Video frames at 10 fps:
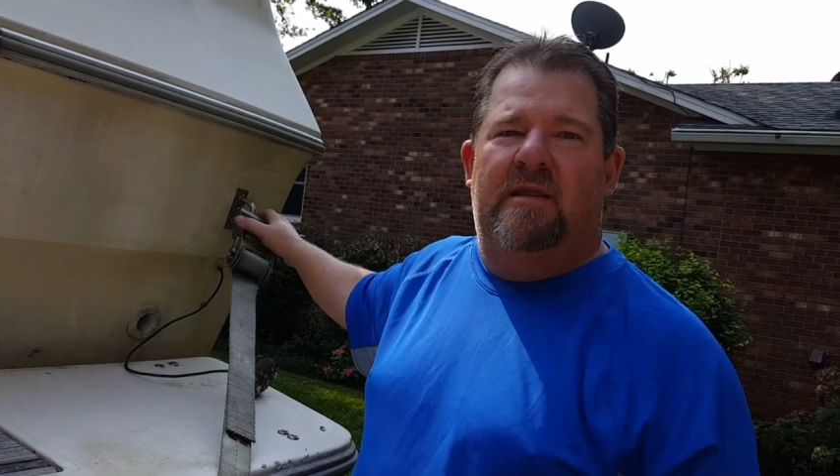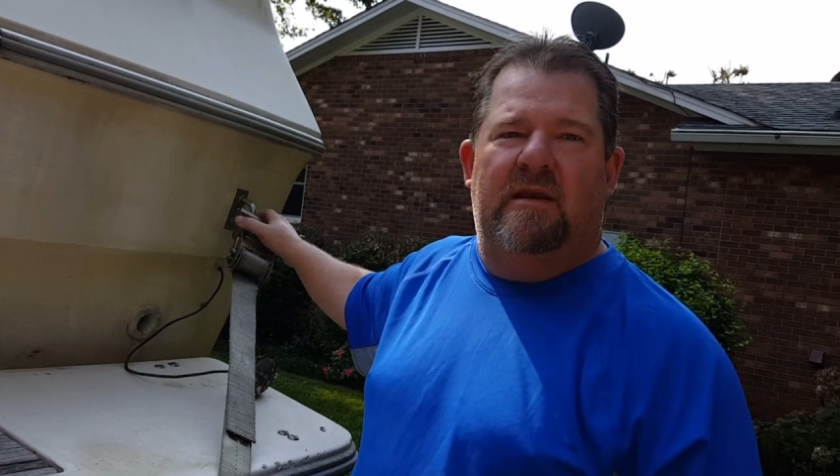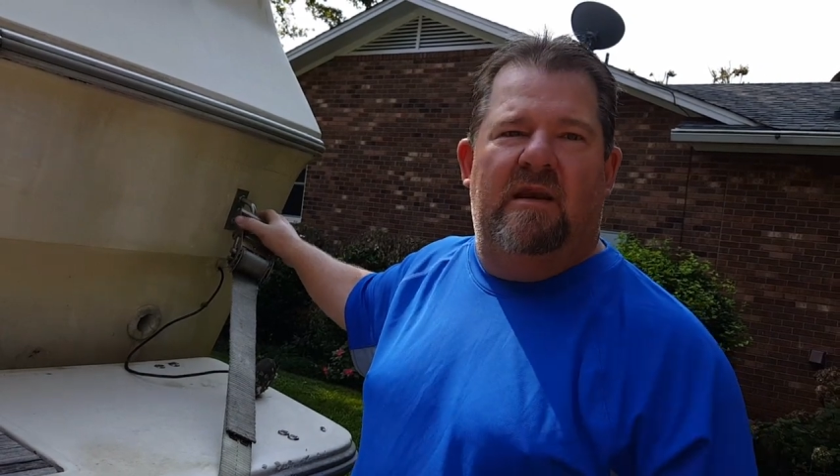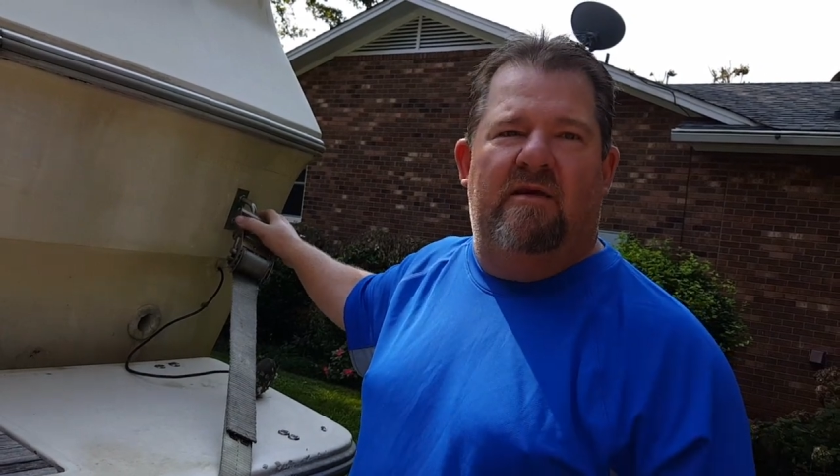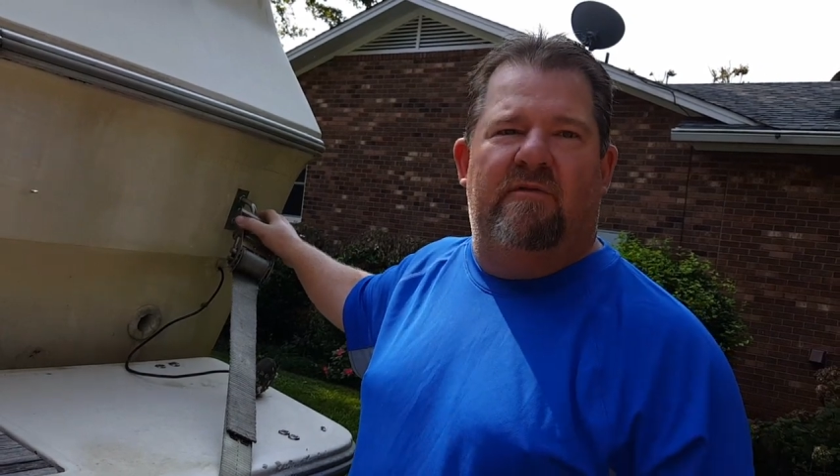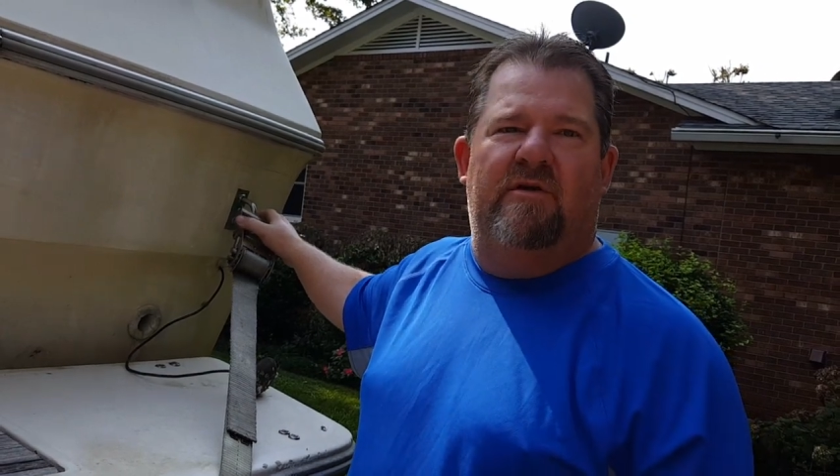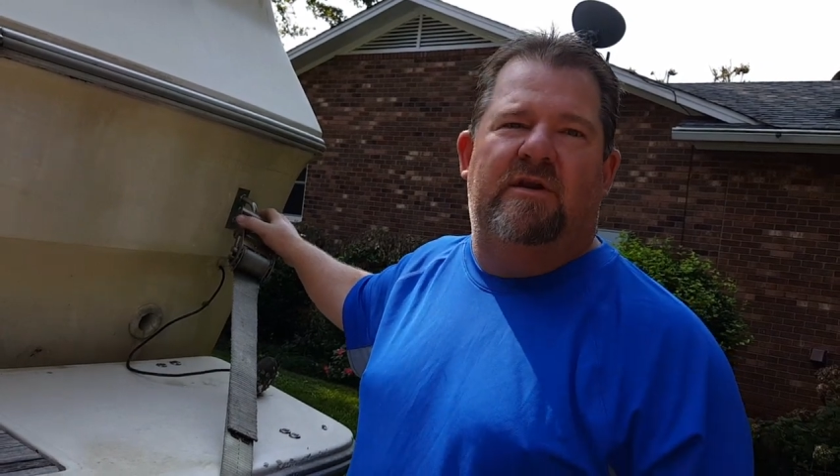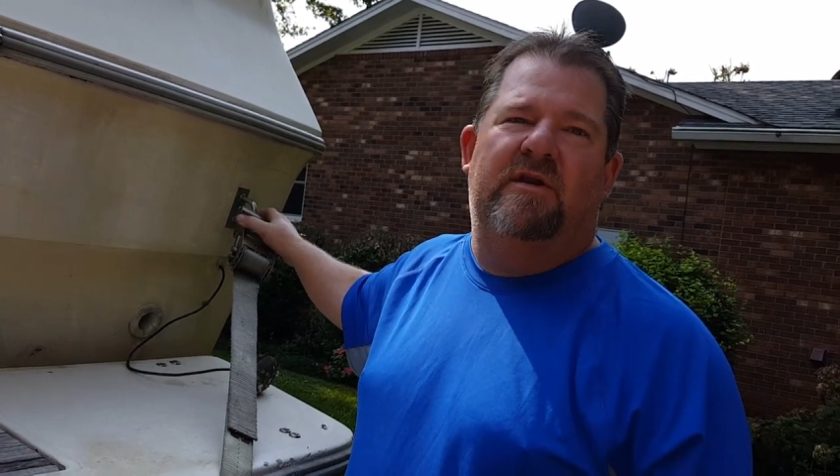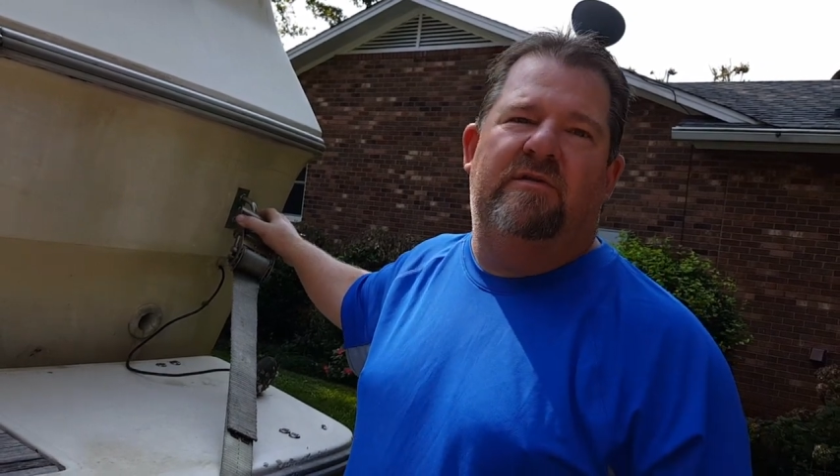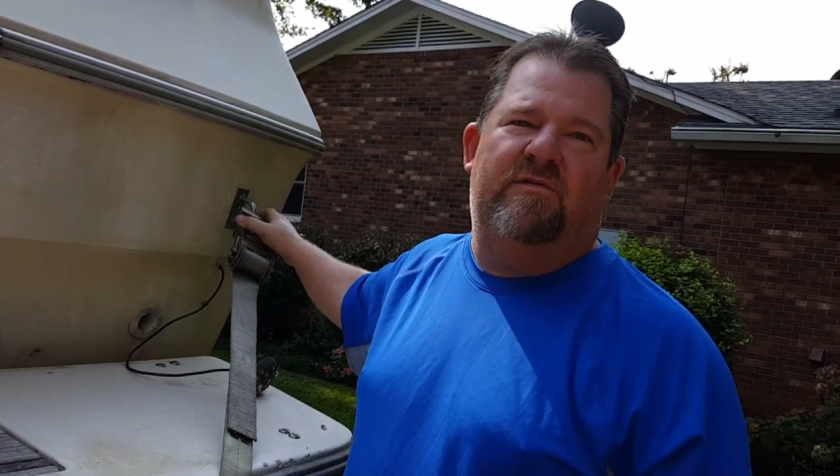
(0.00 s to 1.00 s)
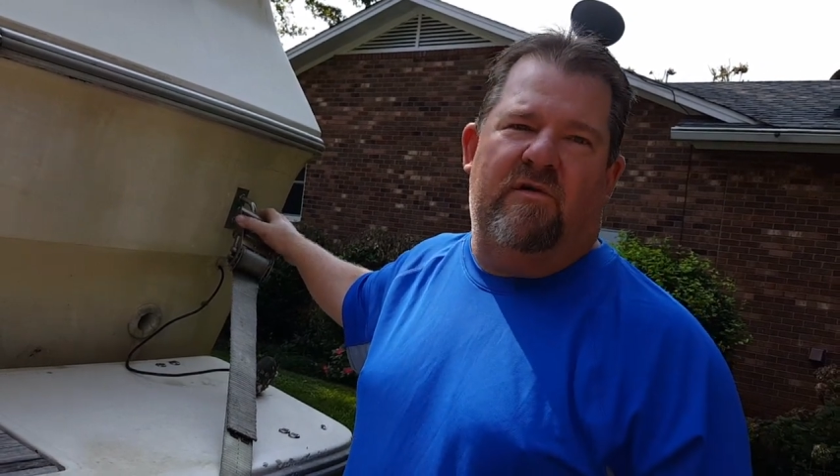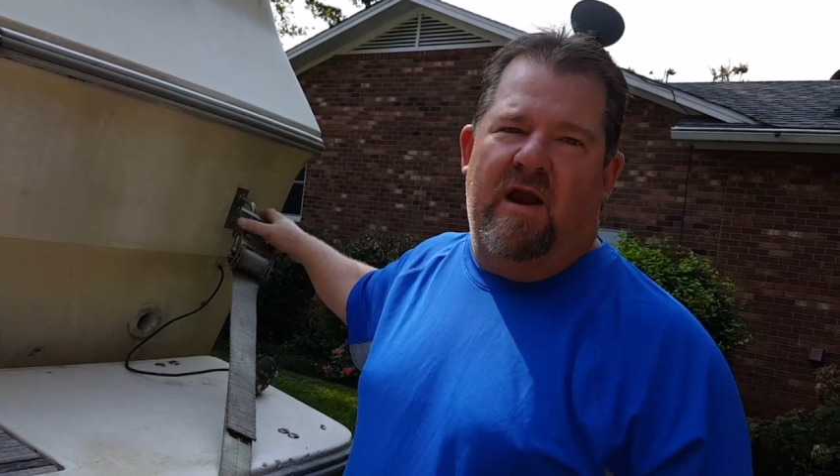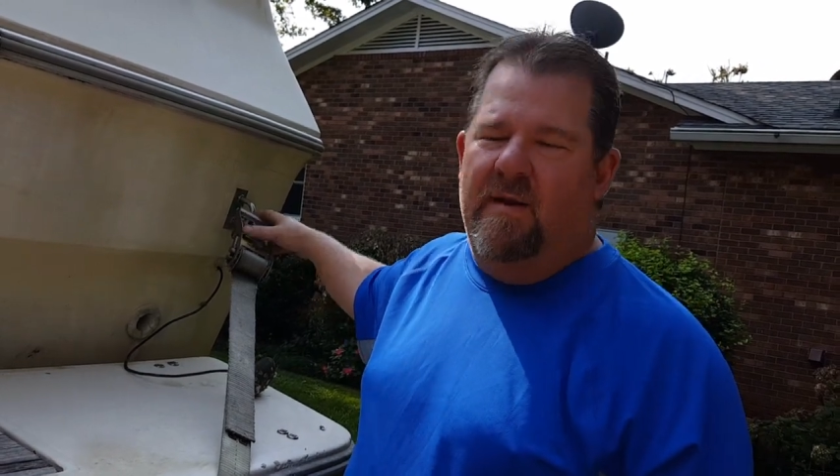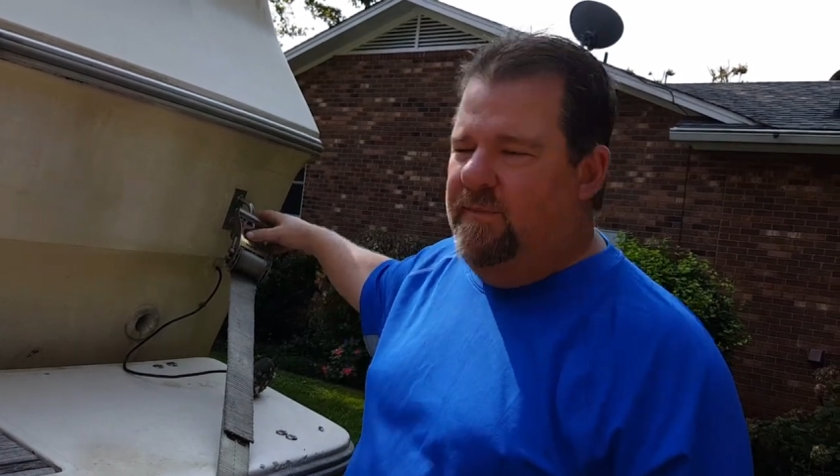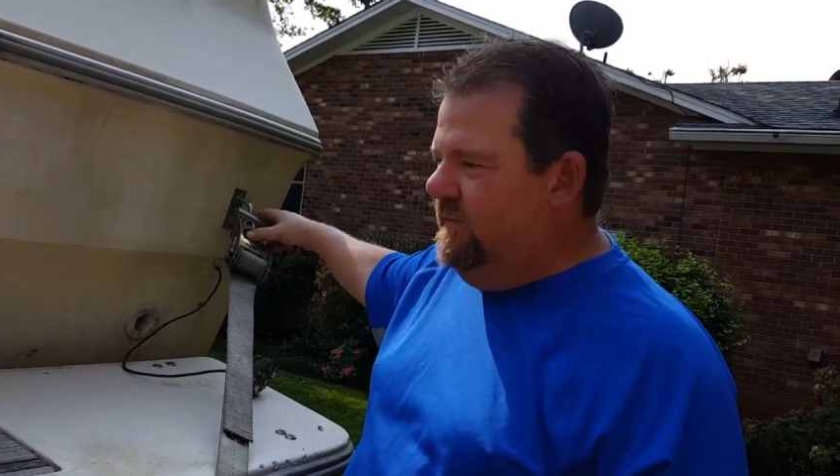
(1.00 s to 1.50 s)
they never undid the
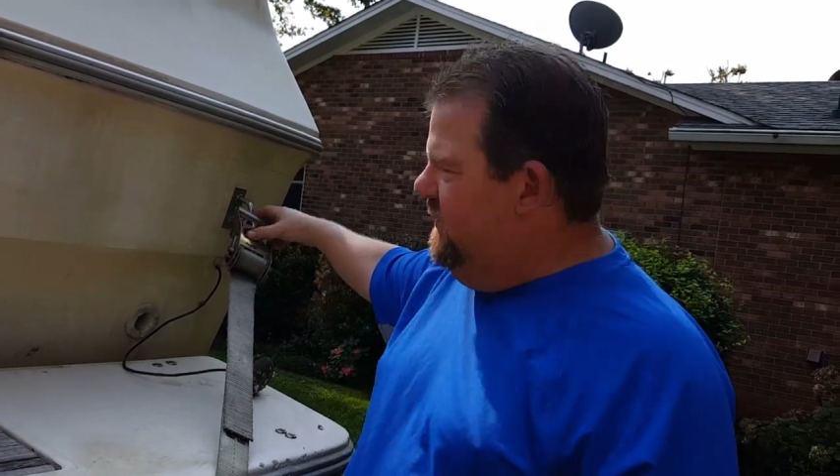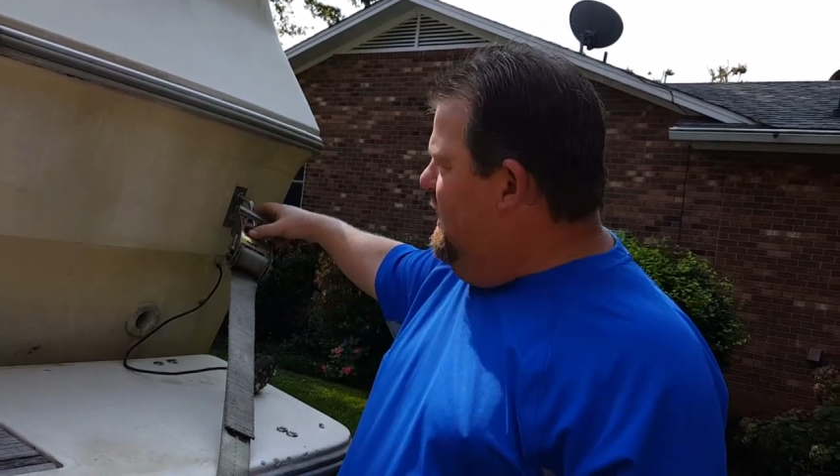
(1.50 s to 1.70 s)
straps.